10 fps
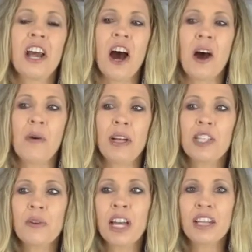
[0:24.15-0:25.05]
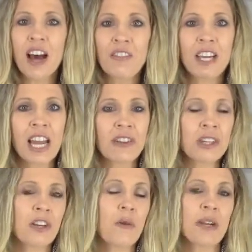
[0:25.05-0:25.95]
And so I love the Gallery
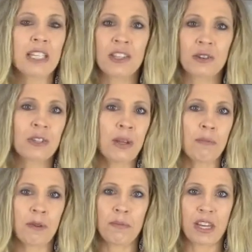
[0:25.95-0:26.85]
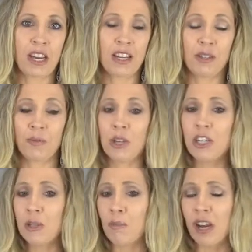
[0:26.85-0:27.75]
on the Go makes it so simple because we
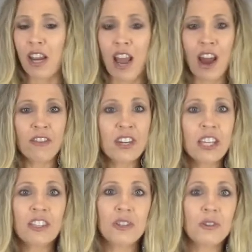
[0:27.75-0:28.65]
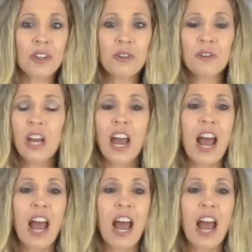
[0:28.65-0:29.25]
just bring everything to you,